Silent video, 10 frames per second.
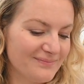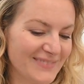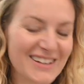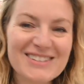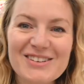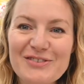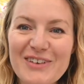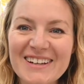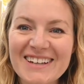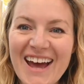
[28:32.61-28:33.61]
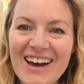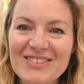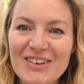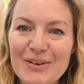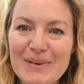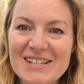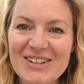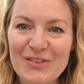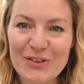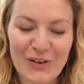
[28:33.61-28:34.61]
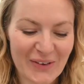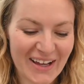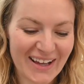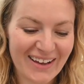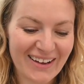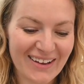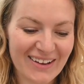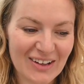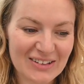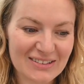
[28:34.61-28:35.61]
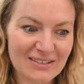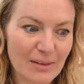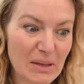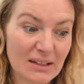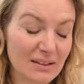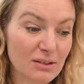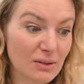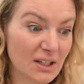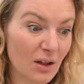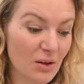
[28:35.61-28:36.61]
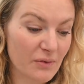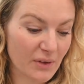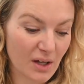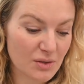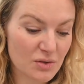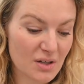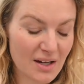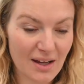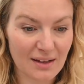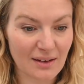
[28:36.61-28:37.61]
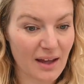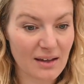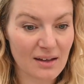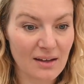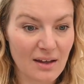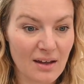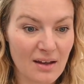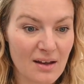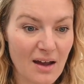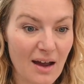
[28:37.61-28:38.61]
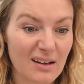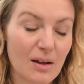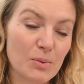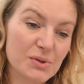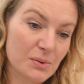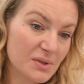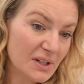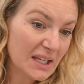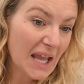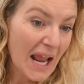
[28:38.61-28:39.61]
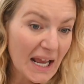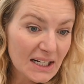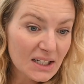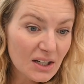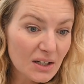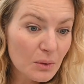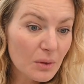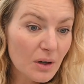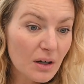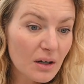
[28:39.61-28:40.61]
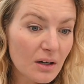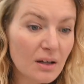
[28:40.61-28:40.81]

it's so fun to have all my stuff going, I mean literally all over the country, and like had a couple stores in Canada order,